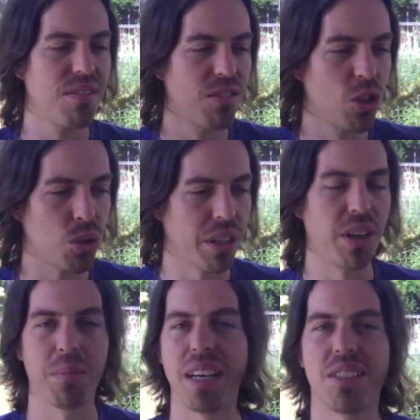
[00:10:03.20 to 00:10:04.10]

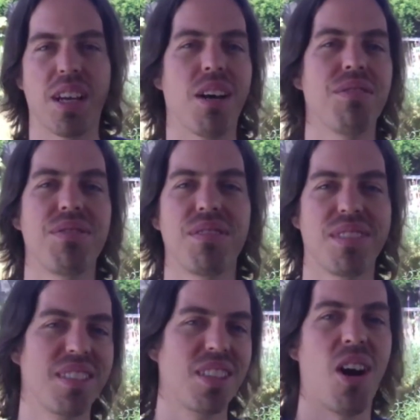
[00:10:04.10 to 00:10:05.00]
triggering myself
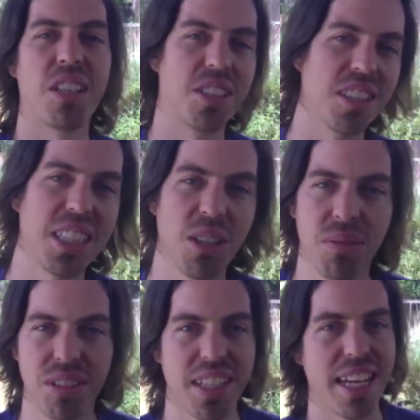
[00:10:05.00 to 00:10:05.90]
constantly
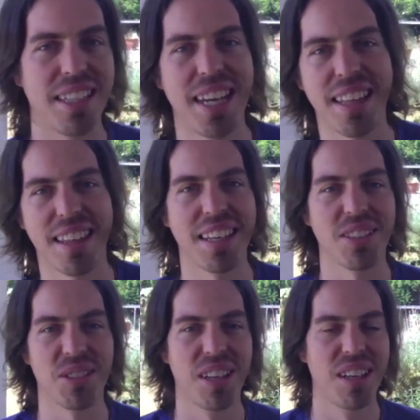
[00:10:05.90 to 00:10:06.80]
over day-to-day
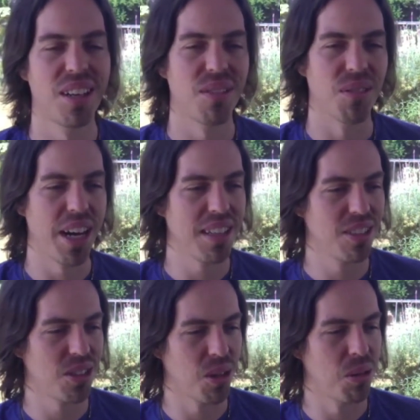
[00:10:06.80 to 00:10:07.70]
things, right?
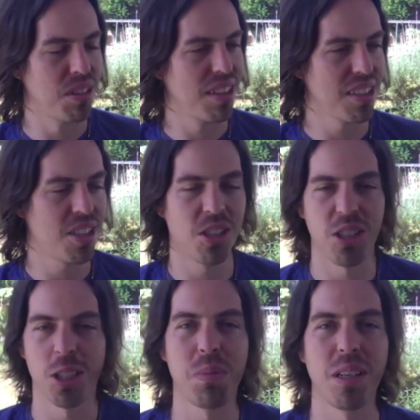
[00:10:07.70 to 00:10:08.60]
So this has
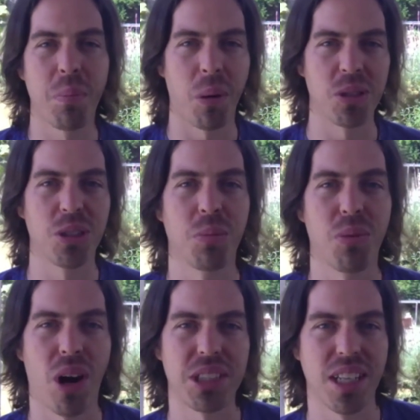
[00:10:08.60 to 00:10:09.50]
just been a personal
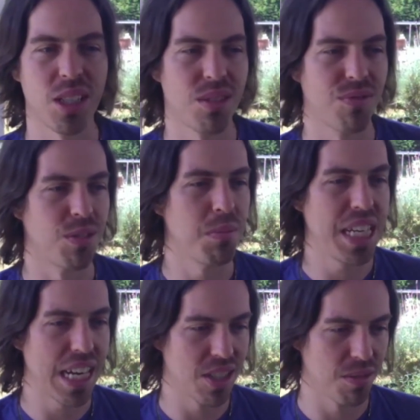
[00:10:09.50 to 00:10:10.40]
process for
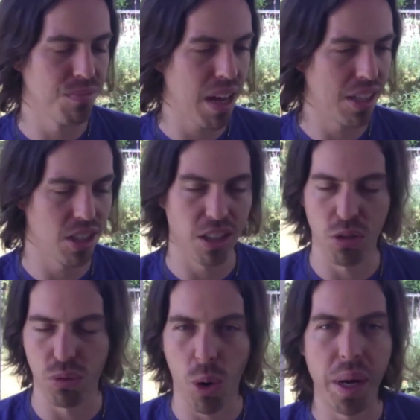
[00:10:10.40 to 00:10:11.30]
me as a
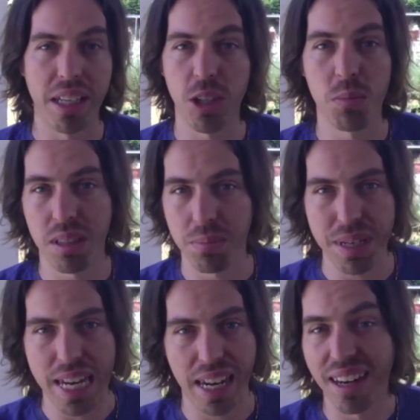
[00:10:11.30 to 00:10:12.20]
growing human
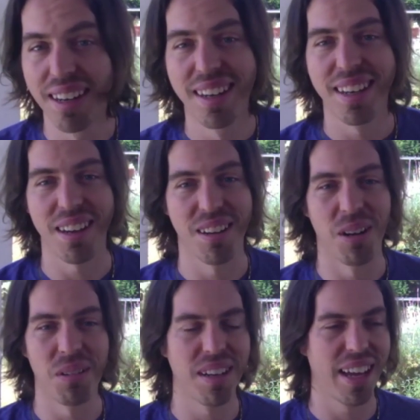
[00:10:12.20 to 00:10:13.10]
being, you
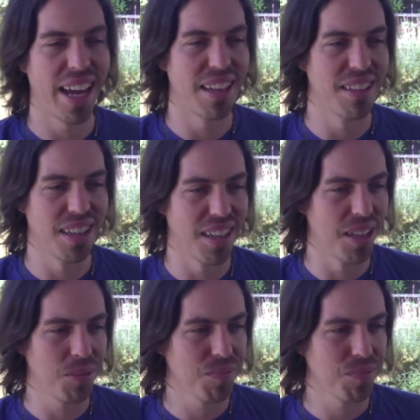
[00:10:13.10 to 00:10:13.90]
know, and the